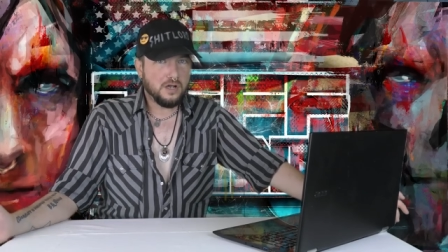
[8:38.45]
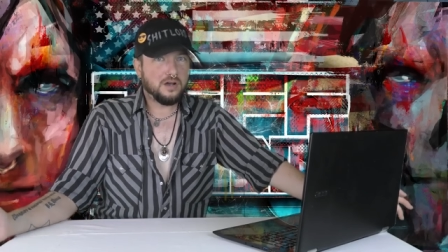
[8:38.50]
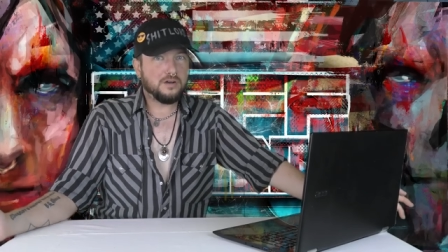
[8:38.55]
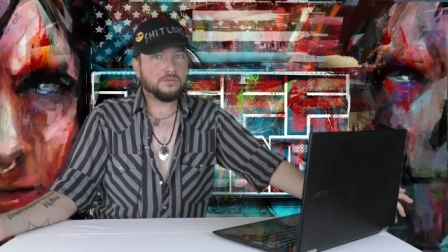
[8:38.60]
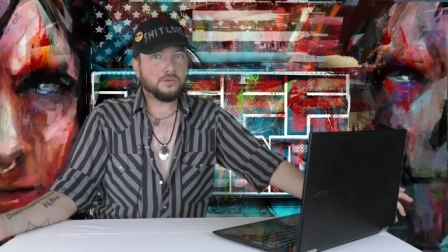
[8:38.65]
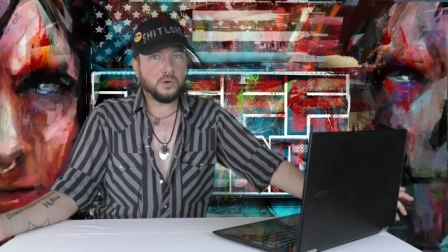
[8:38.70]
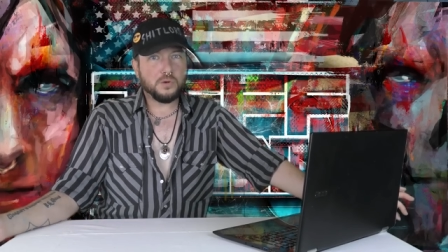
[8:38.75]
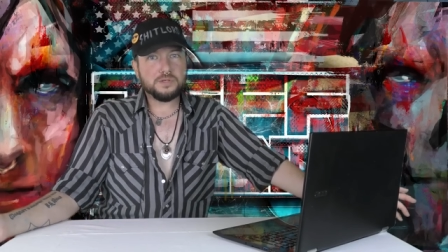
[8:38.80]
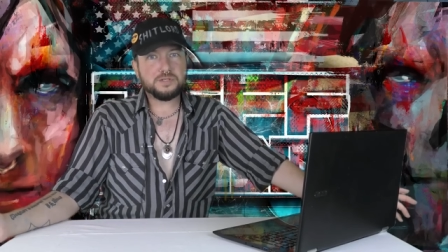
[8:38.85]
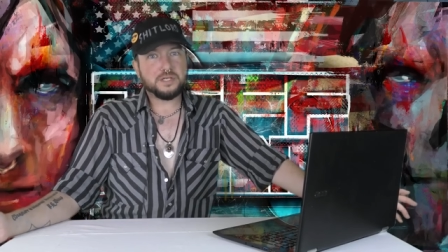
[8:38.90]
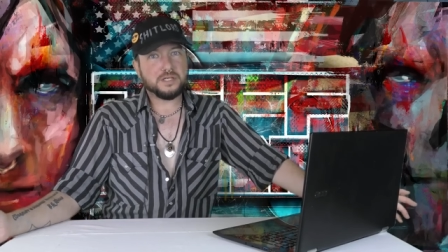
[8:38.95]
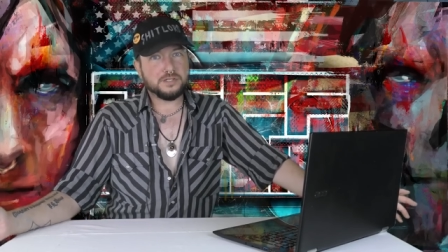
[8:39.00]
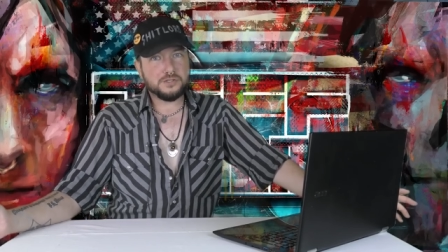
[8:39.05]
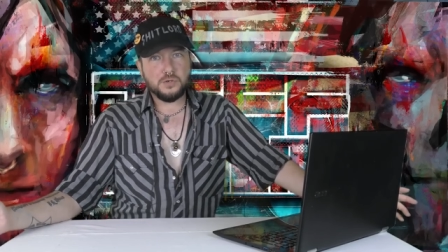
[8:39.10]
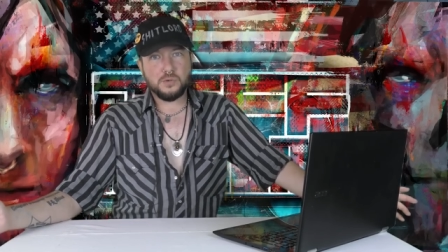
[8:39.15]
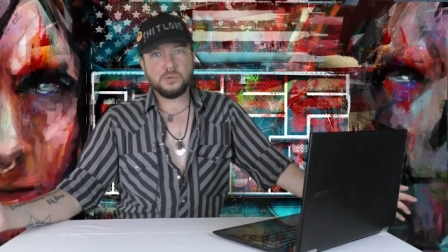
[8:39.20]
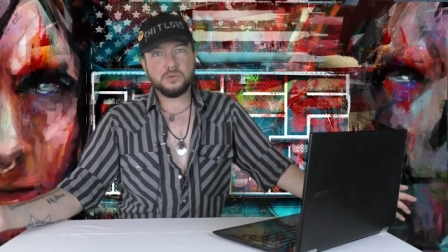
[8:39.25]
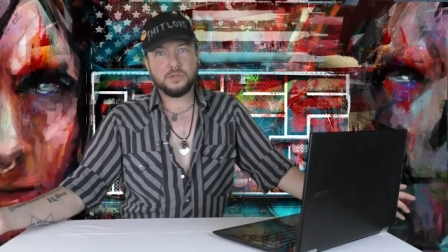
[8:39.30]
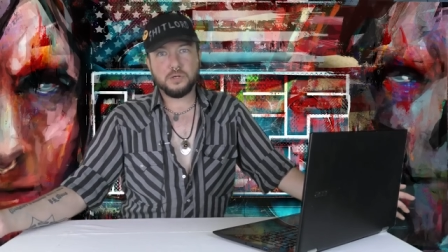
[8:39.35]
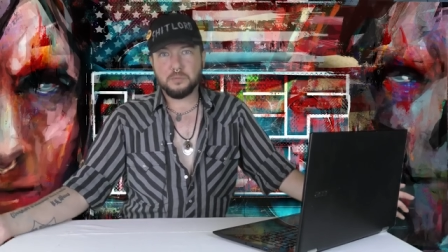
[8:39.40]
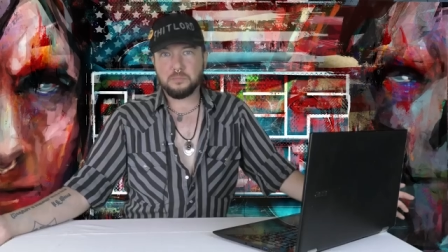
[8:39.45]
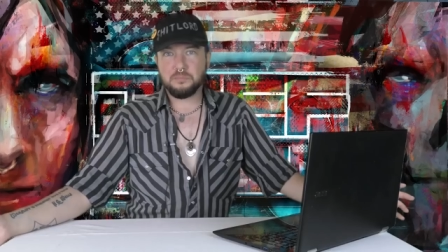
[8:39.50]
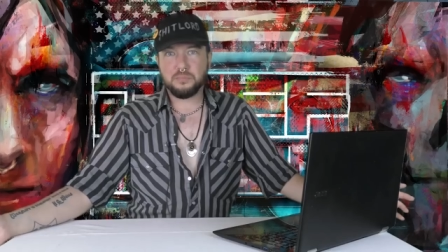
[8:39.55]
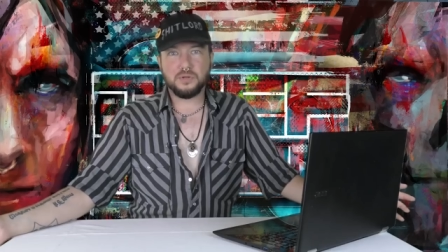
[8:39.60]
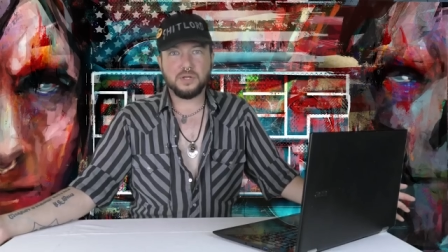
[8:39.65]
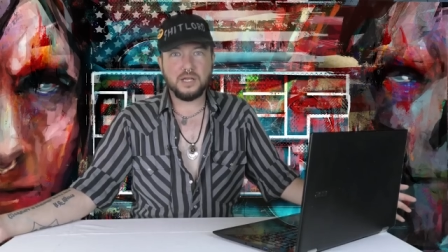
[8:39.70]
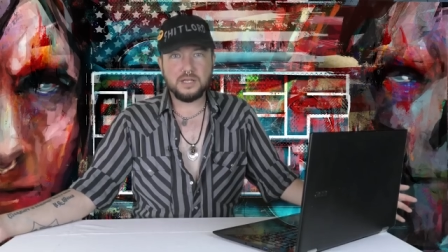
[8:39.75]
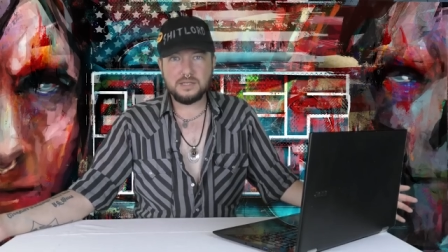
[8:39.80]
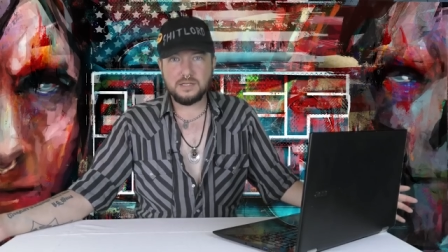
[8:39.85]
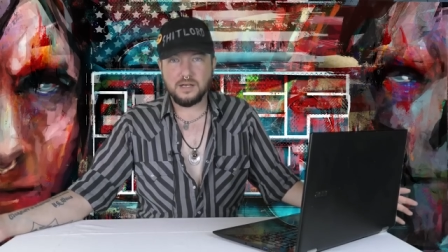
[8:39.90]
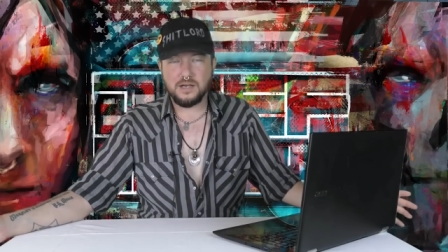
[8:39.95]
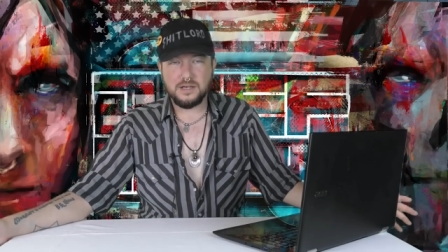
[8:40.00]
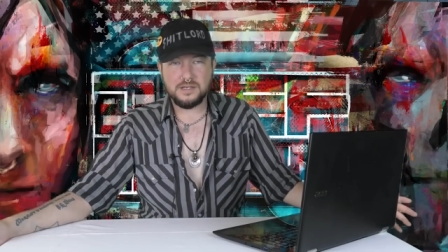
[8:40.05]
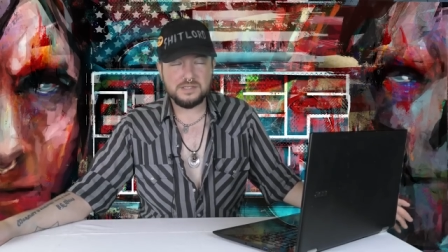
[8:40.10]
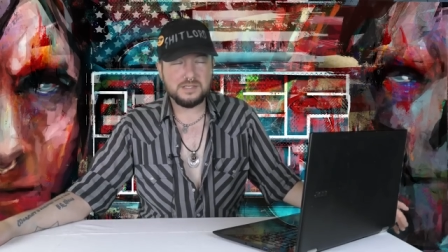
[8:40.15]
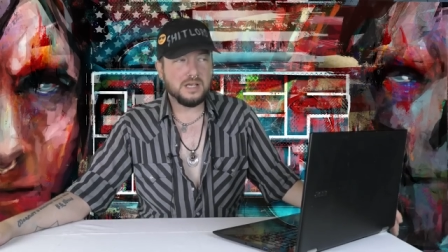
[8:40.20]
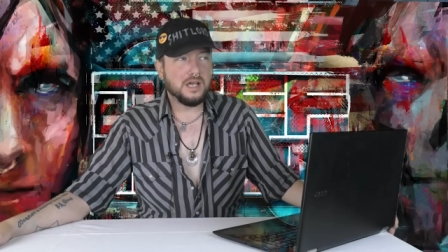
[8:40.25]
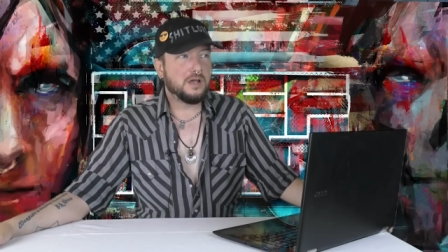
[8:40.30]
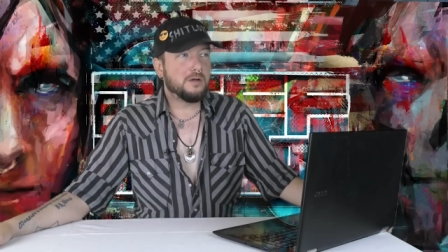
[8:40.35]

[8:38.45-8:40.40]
of course you control your blood loss.